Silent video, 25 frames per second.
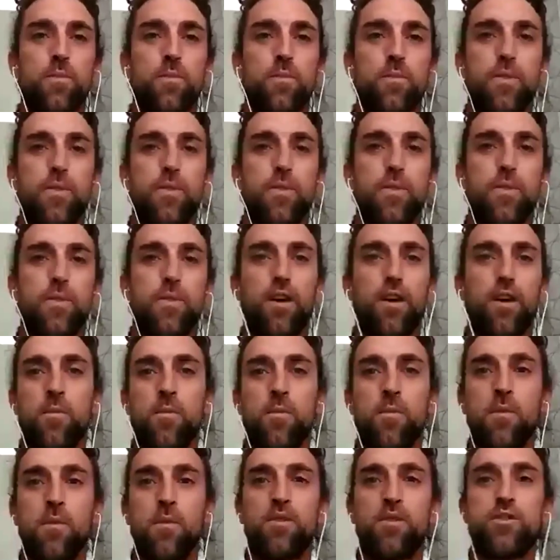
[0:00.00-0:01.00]
Thank you very
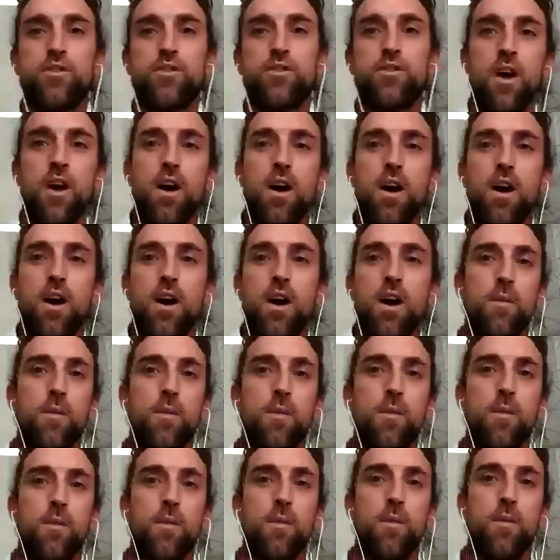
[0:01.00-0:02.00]
much.
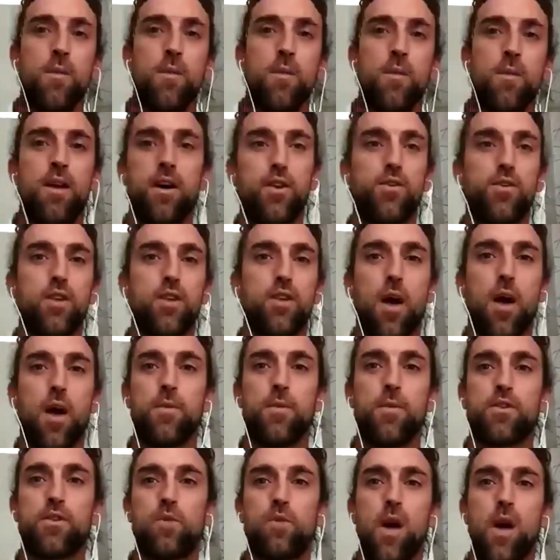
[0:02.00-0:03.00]
Thank
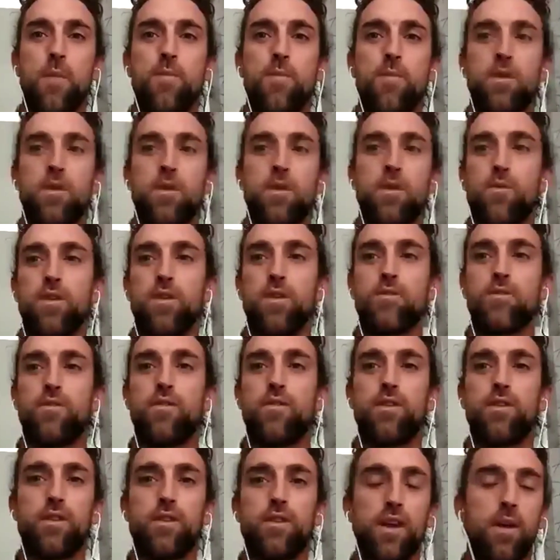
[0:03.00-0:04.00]
you, Thomas and Robin and the
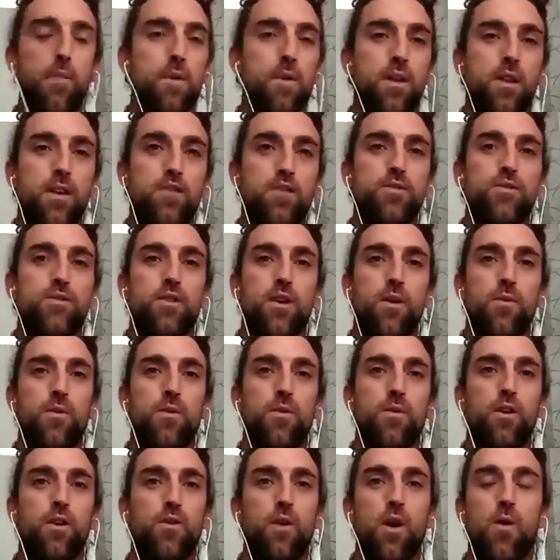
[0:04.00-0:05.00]
rest of the team. It is a
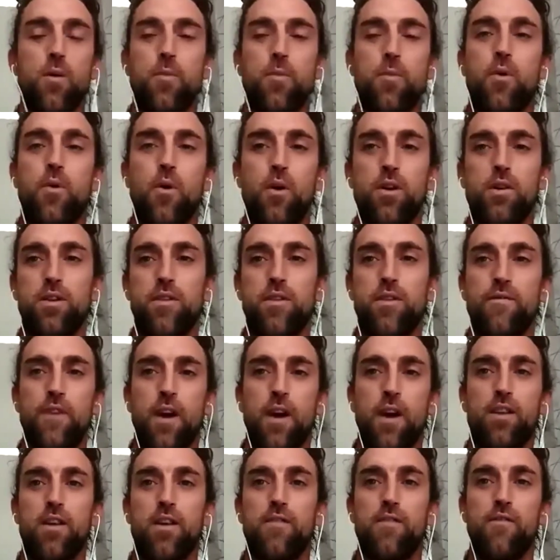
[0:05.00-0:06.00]
really great report. In
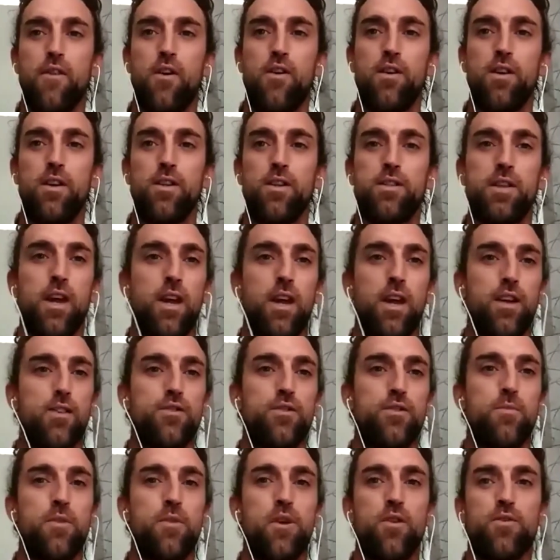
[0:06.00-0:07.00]
fact, I've already taken
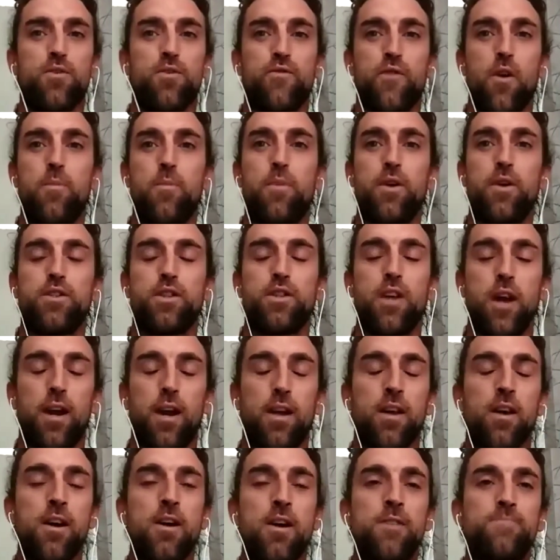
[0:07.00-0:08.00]
some notes for our pitch
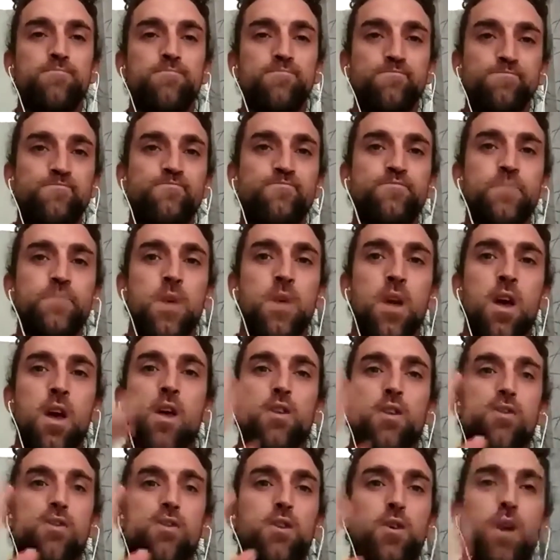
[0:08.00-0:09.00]
deck.
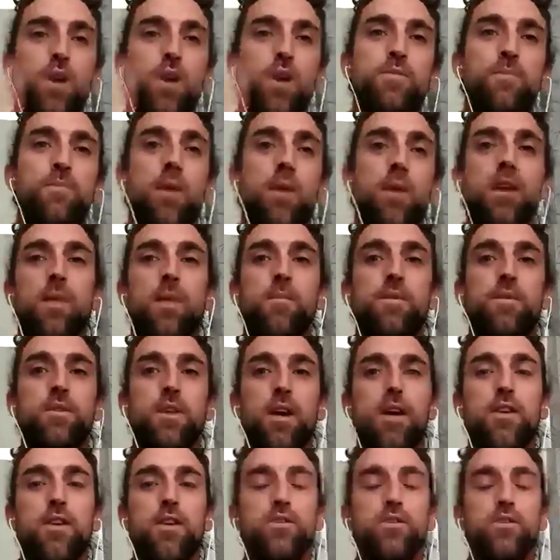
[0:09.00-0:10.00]
So guys, my name is
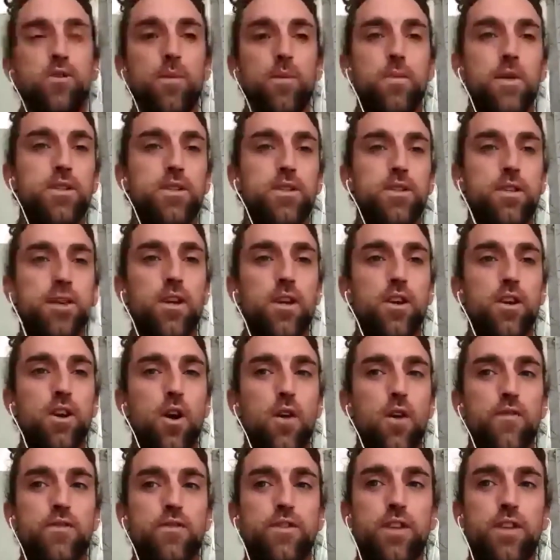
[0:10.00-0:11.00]
Andrew. I'm the
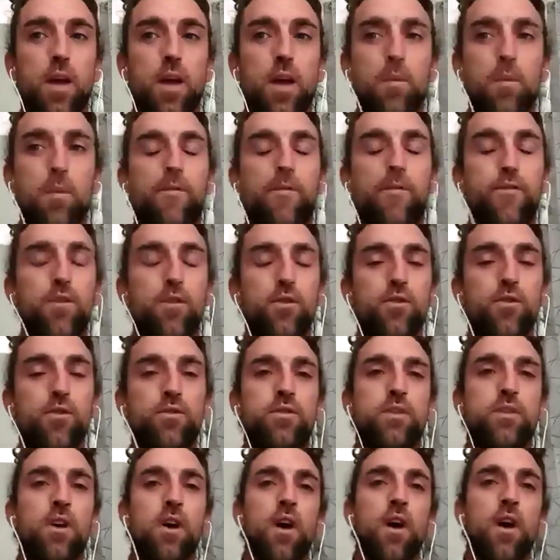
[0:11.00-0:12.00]
CEO of Stable
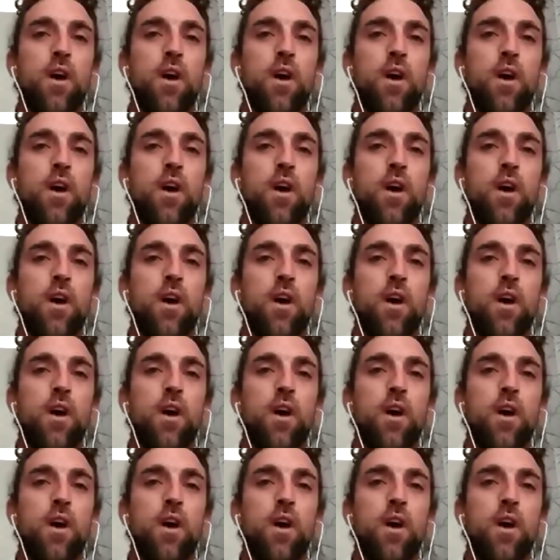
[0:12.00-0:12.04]
Foods.